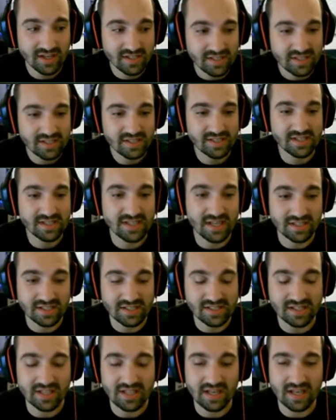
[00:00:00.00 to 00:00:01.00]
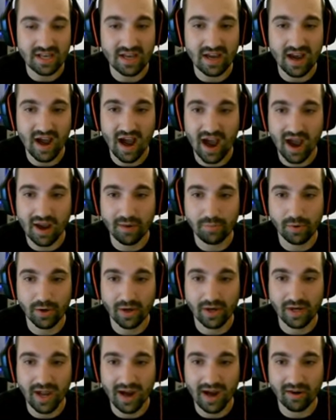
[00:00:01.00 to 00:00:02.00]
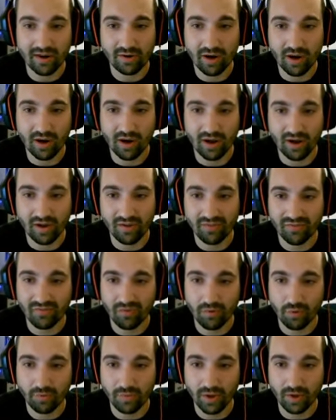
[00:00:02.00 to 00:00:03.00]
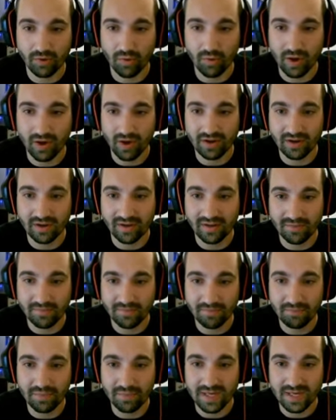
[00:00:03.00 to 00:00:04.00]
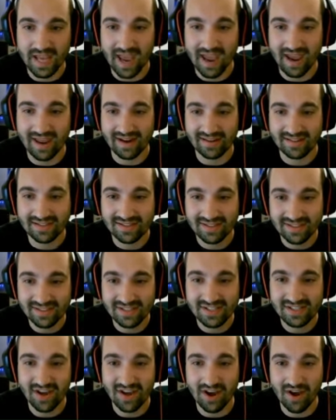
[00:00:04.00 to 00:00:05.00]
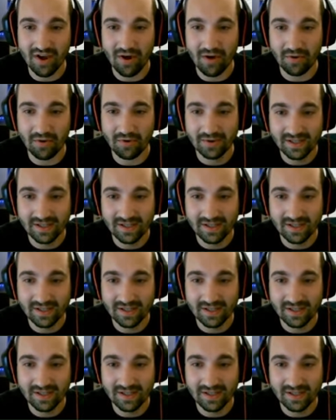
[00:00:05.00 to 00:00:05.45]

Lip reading: since the hybrid era of Formula One began. So